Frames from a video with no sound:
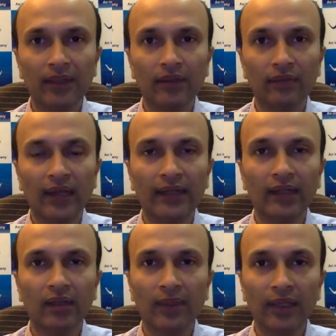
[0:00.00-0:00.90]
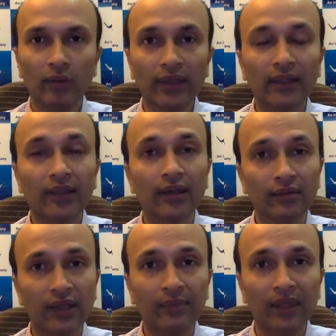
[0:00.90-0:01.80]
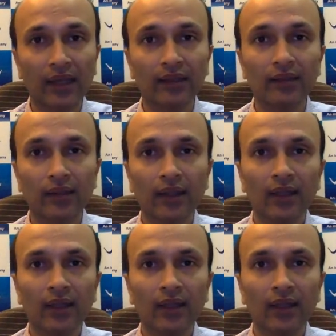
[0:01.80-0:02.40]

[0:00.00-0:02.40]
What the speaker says: of cycles by looking at her time cycles.